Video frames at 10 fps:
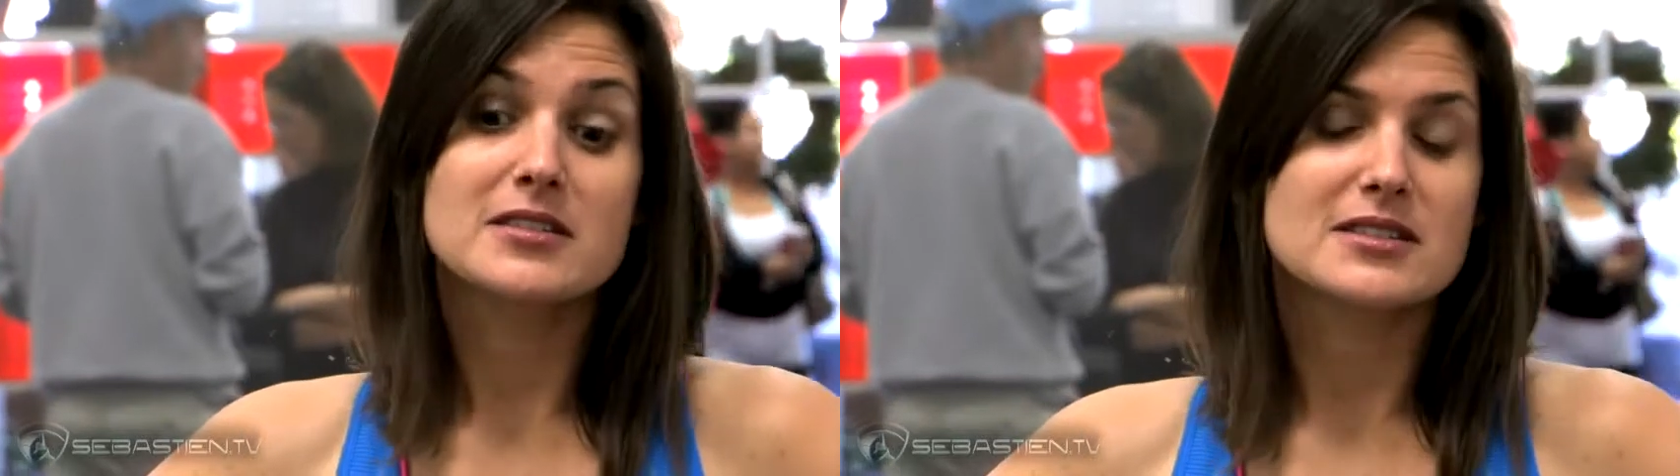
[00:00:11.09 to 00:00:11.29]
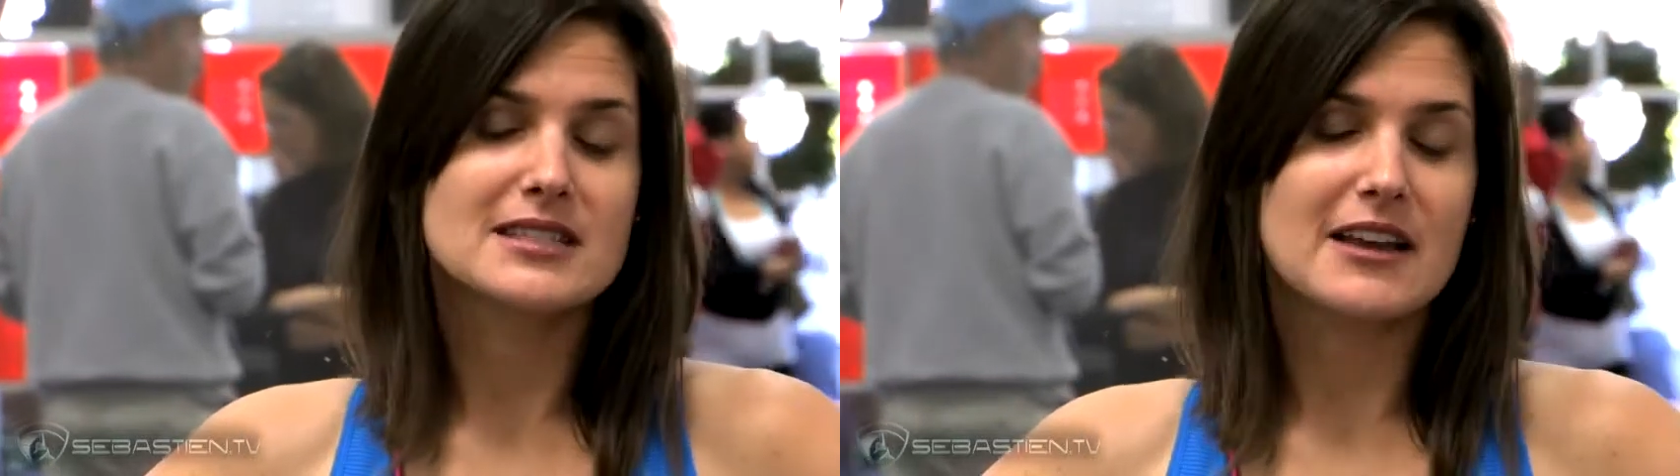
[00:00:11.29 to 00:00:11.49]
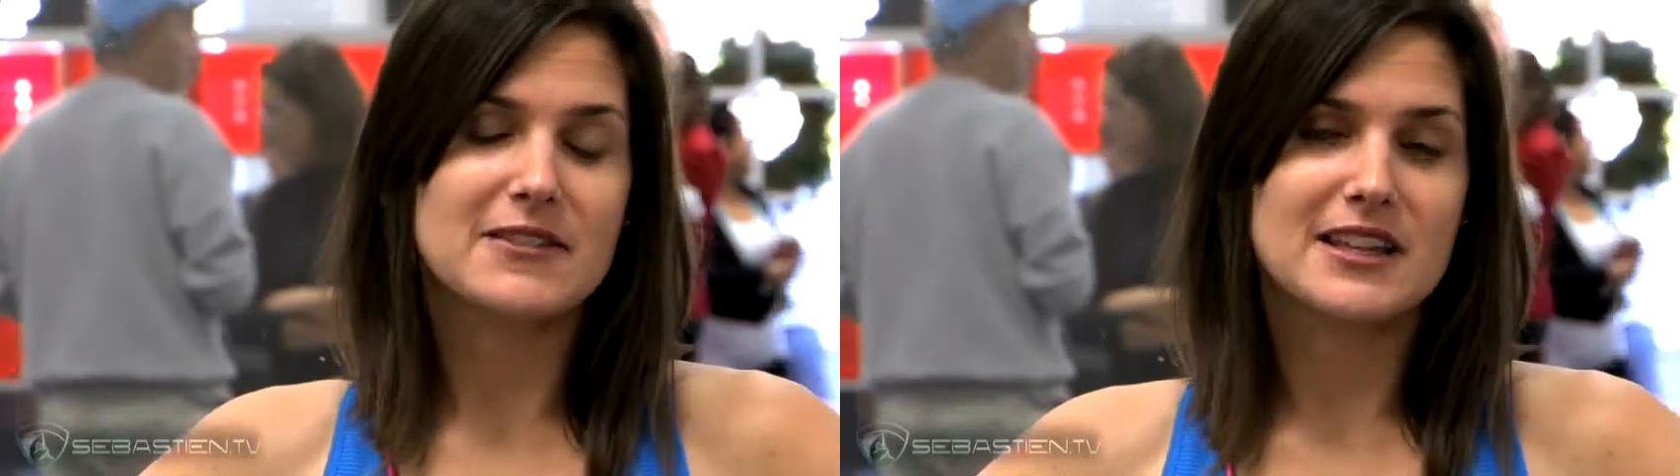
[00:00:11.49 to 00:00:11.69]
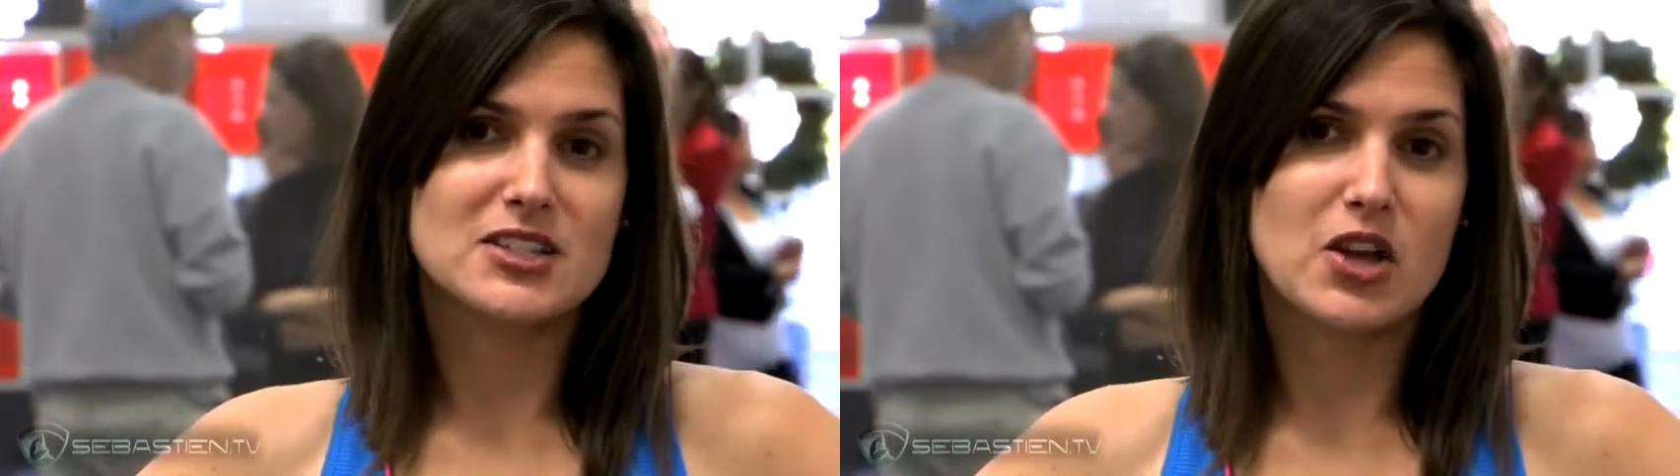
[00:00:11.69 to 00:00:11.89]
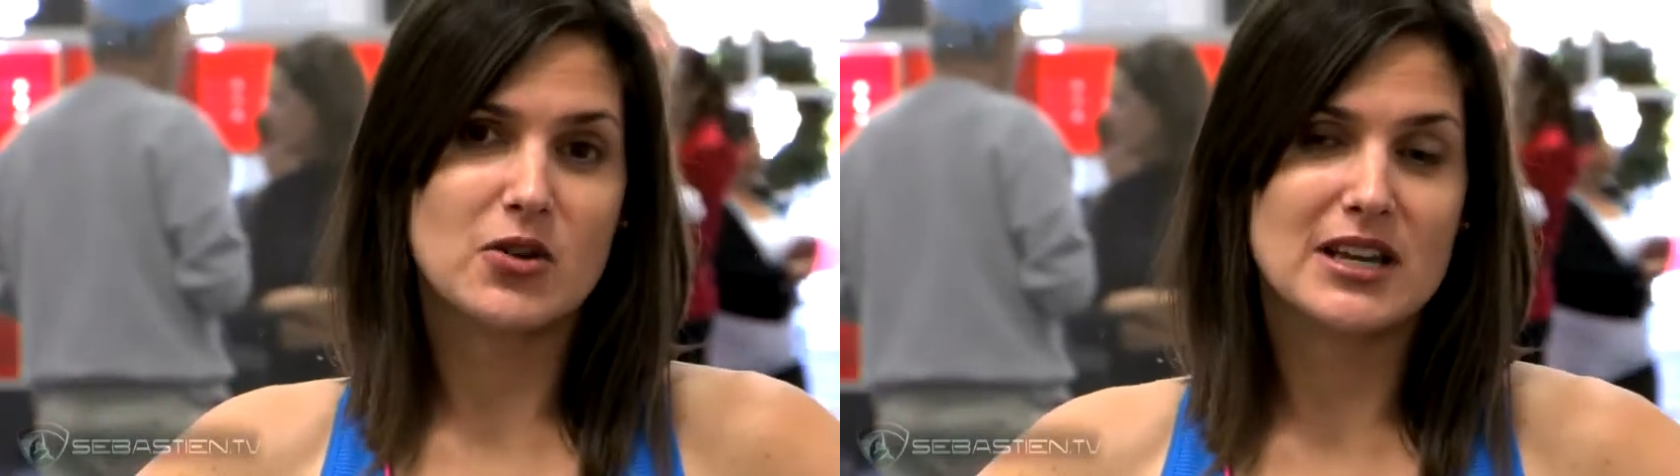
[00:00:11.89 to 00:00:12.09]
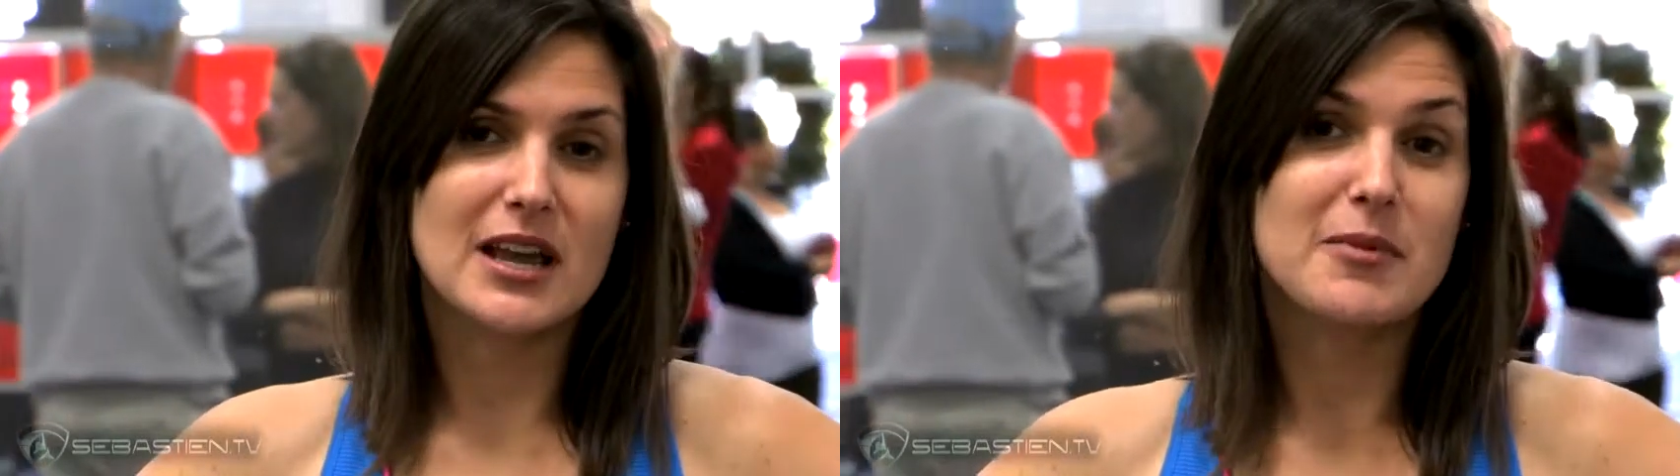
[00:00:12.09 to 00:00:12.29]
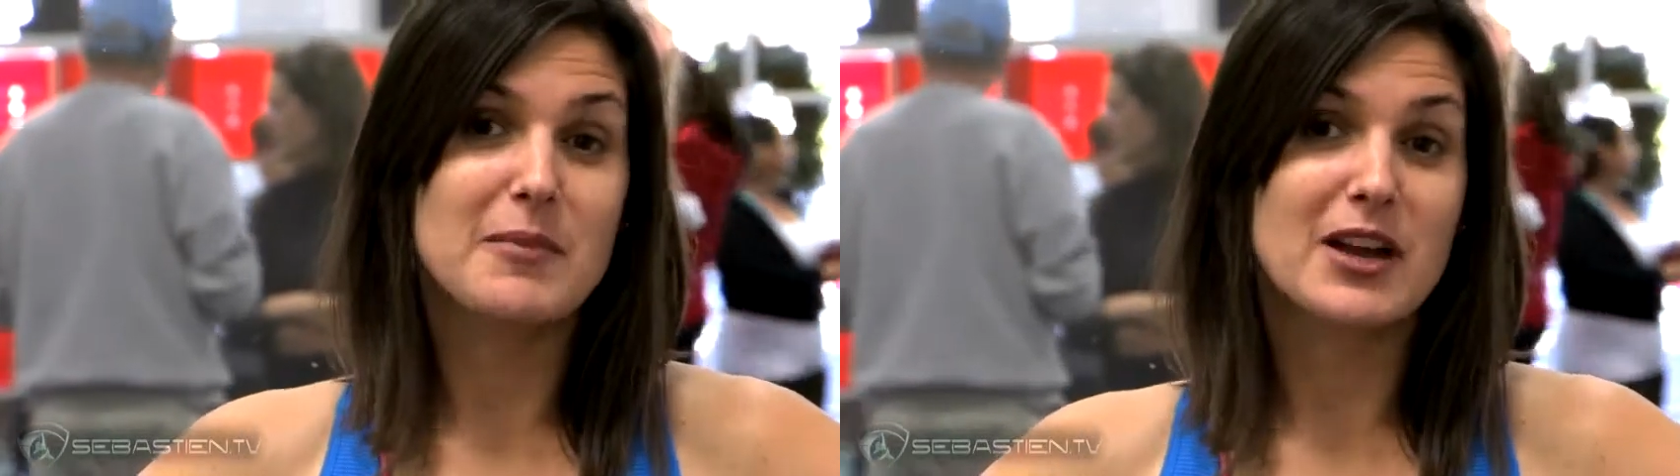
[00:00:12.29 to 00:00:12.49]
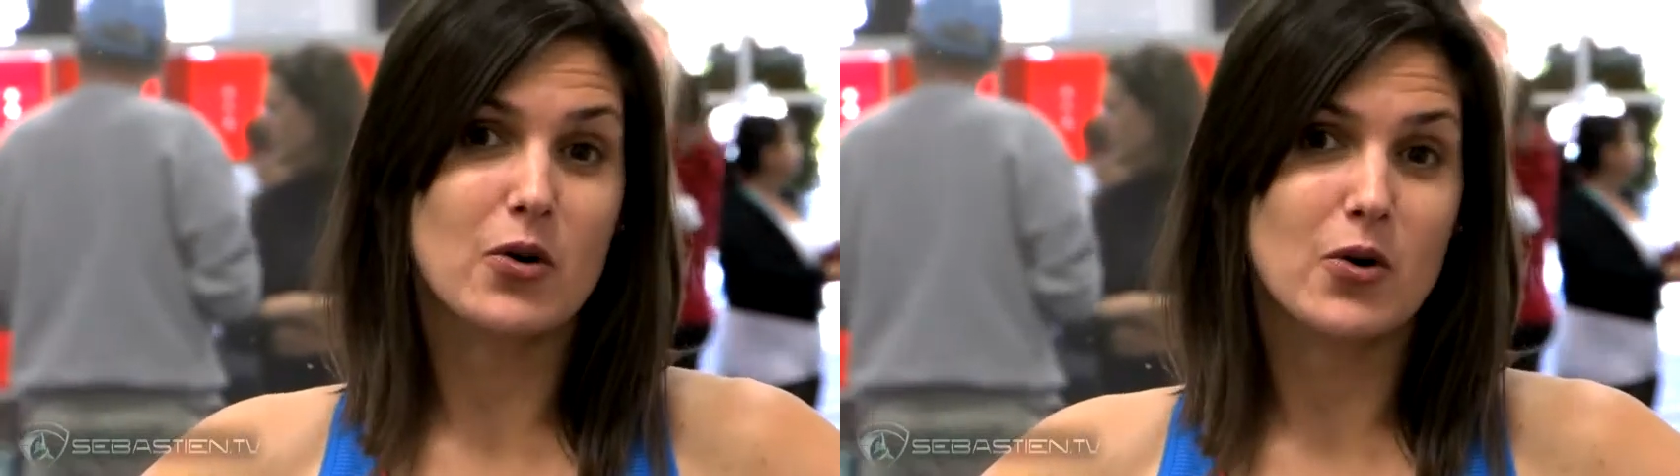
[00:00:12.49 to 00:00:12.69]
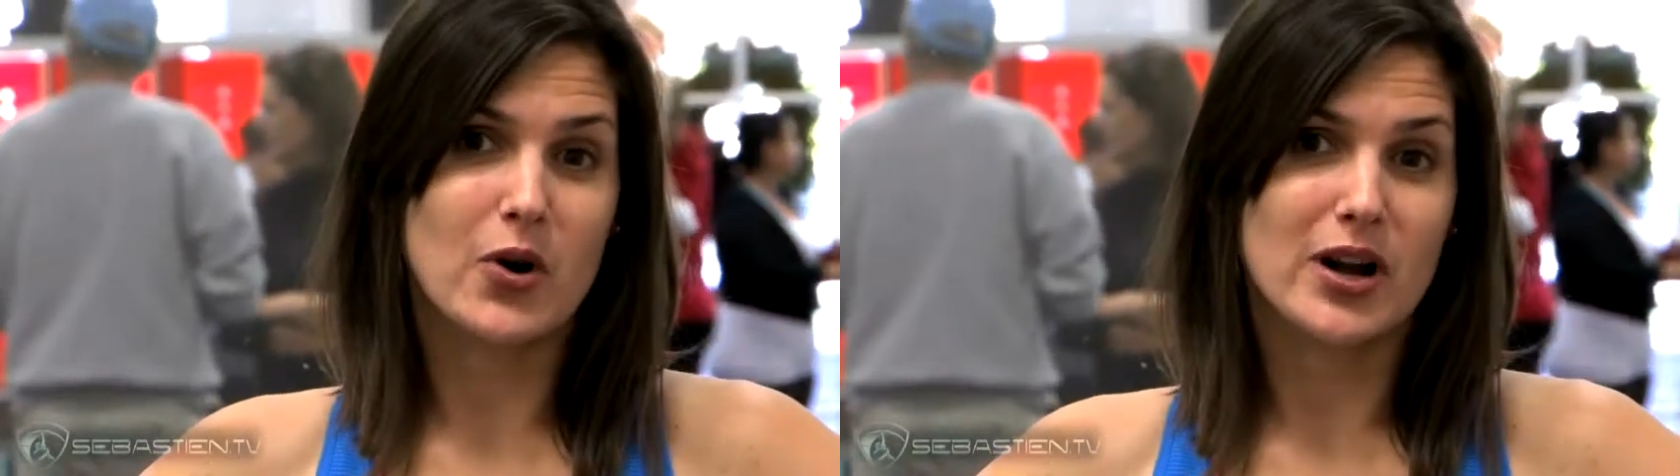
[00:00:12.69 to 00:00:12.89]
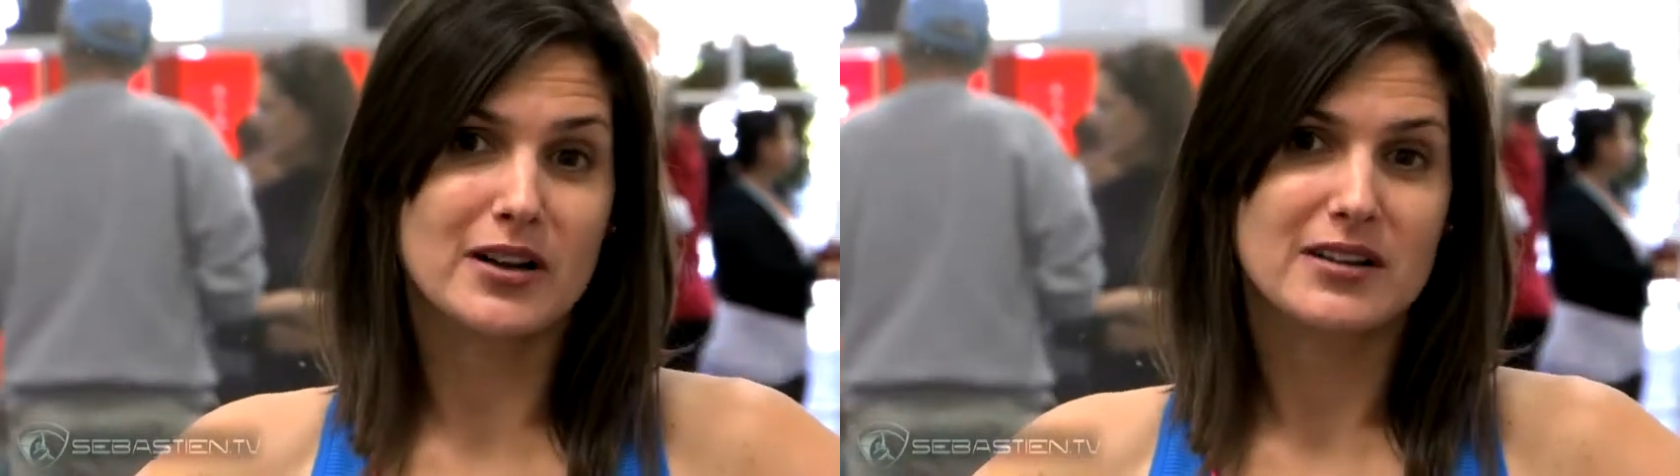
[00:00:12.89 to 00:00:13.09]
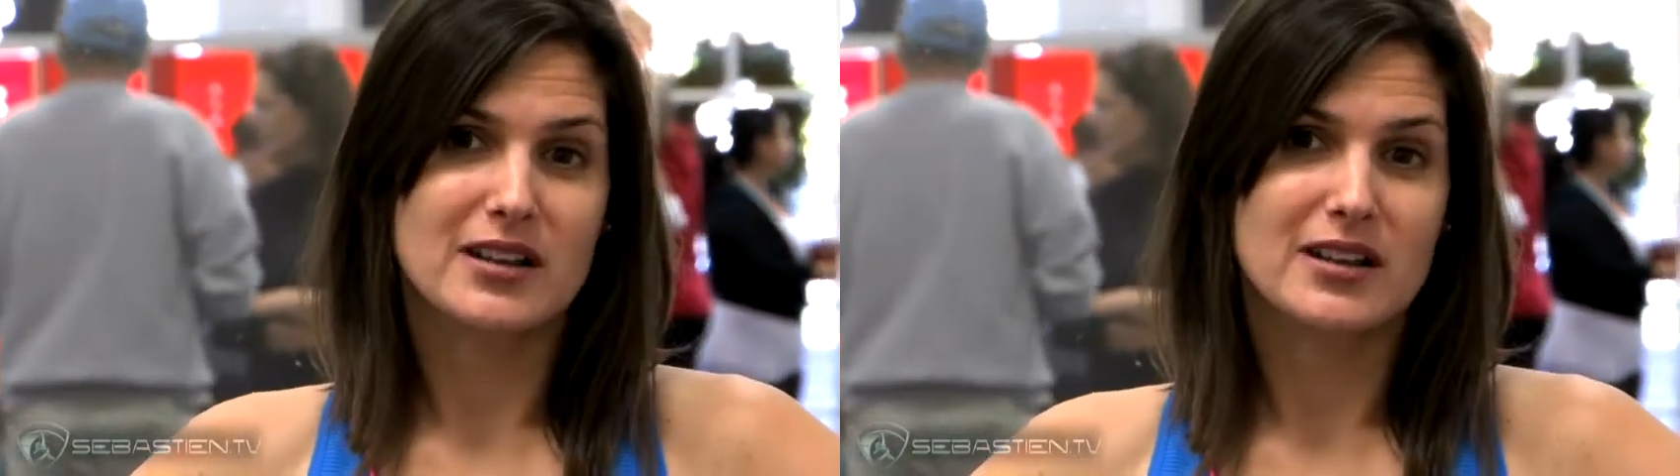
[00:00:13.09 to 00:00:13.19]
definitely toning up my core,